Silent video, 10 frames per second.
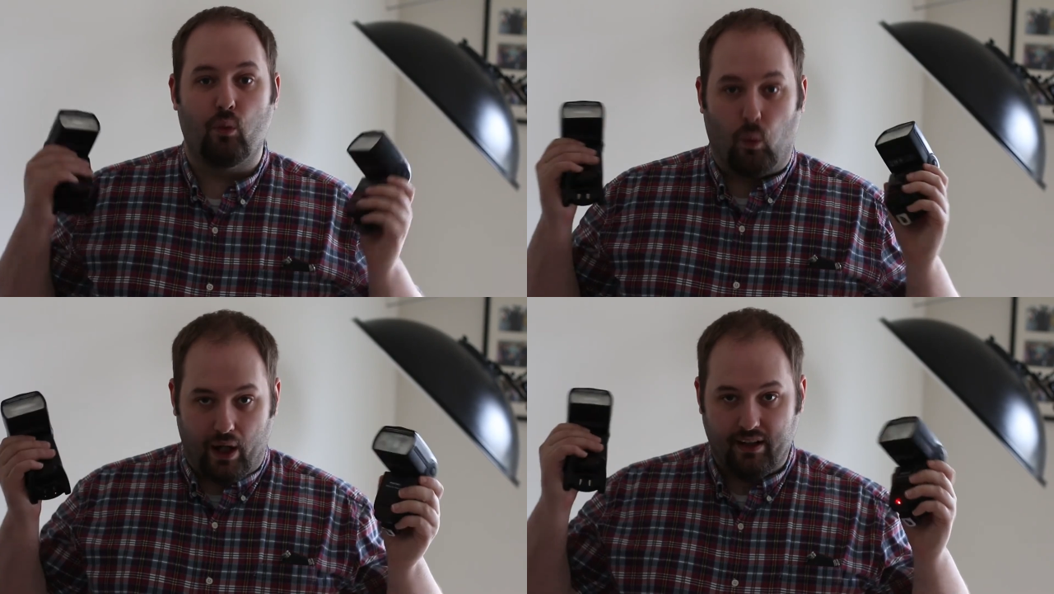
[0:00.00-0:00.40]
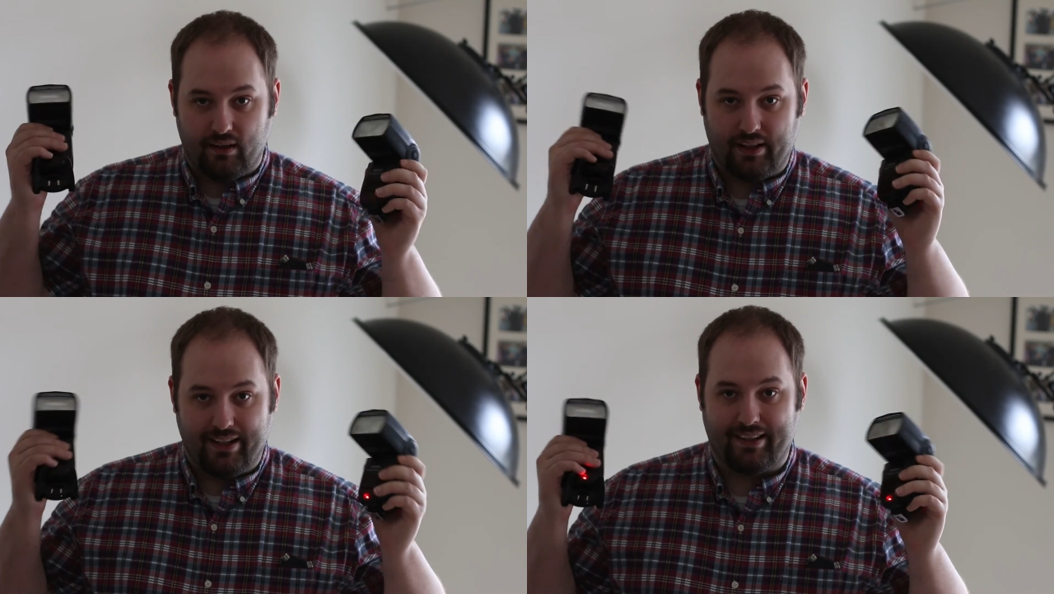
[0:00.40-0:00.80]

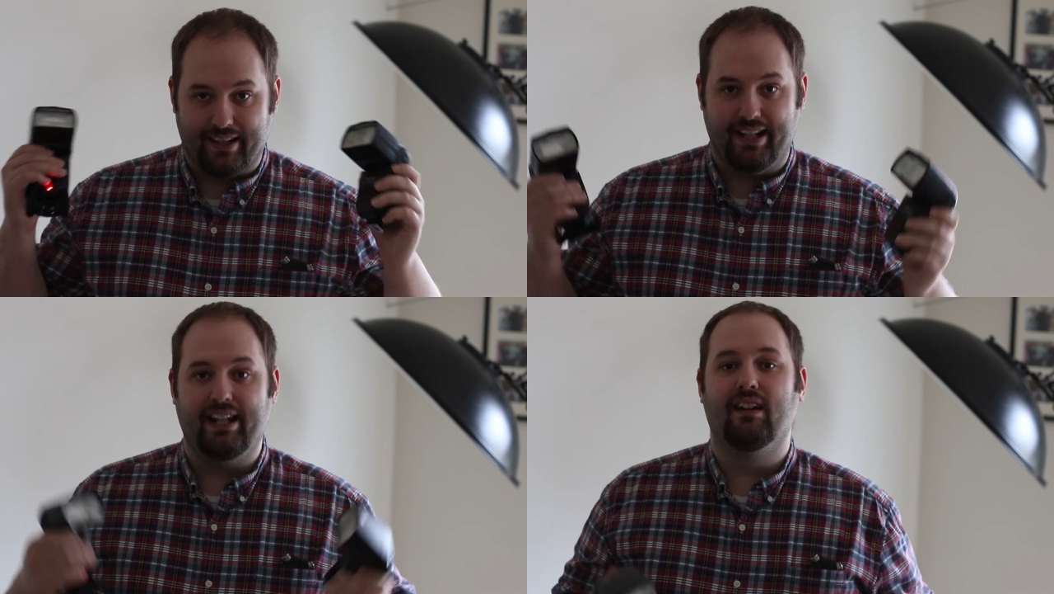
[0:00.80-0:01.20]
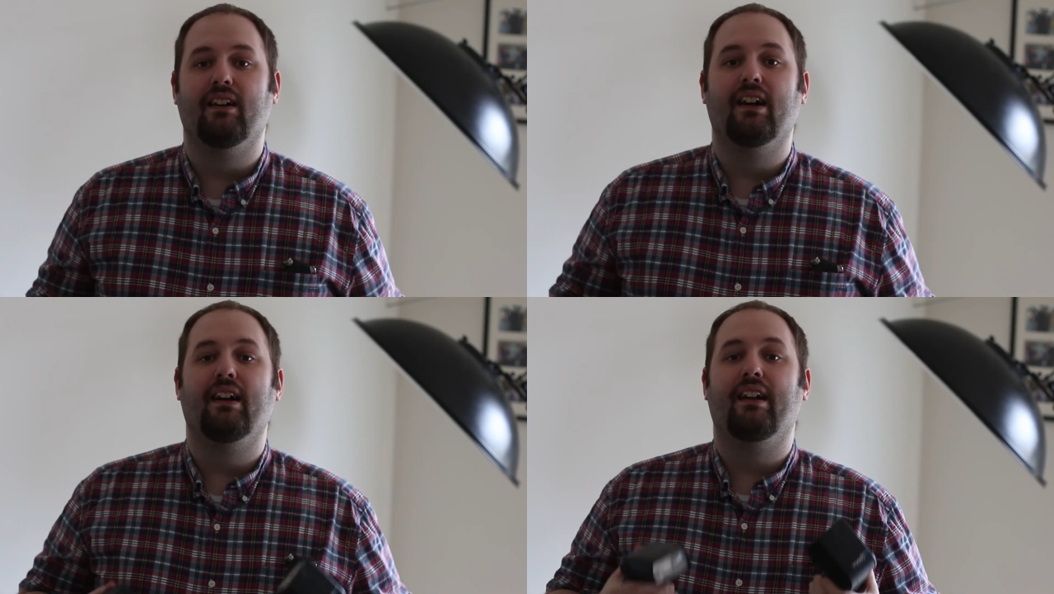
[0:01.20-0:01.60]
wirelessly
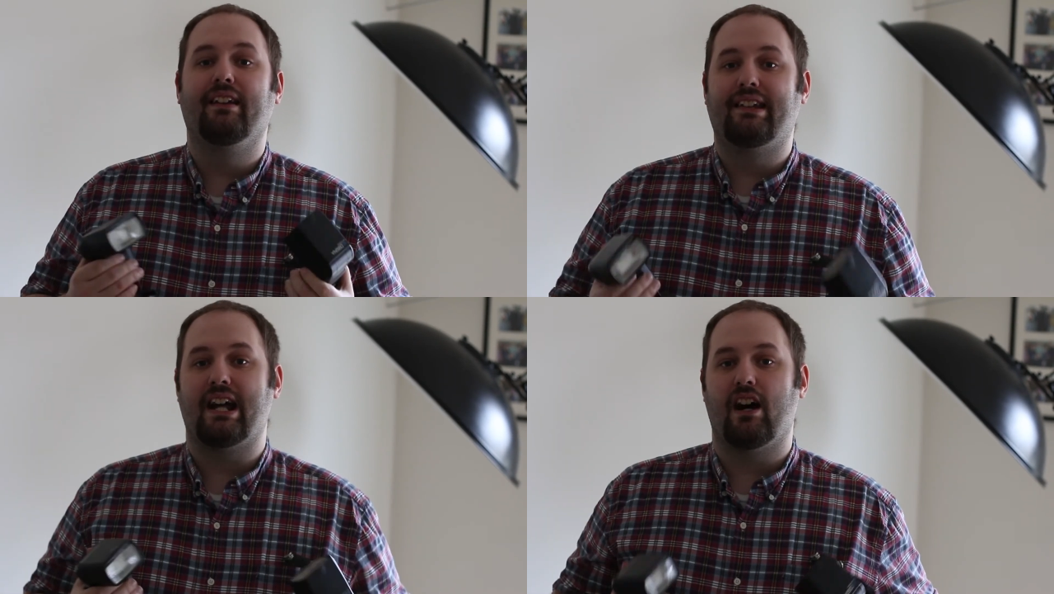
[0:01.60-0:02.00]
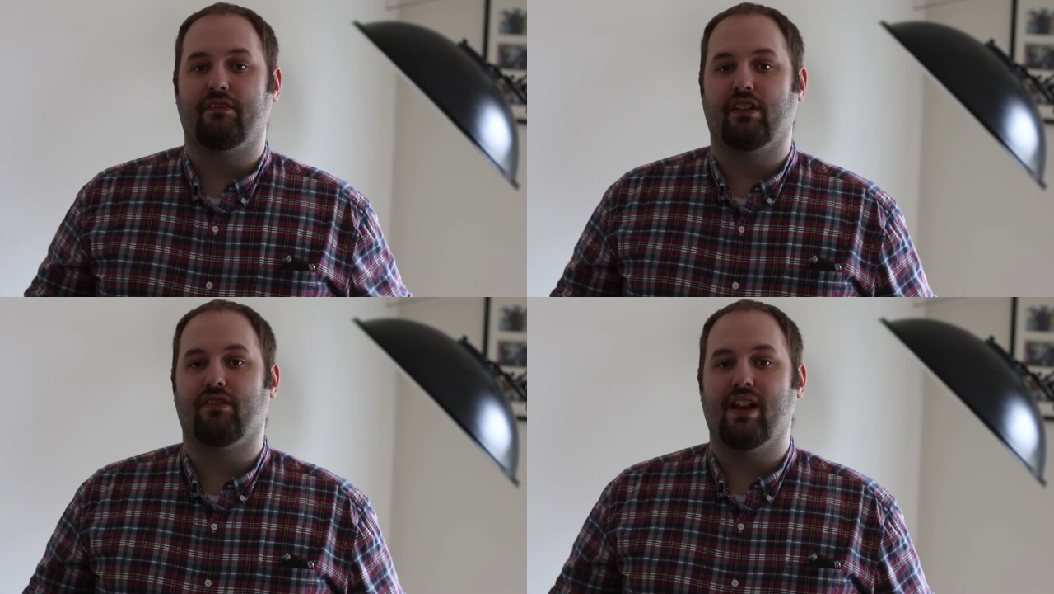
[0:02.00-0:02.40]
set off your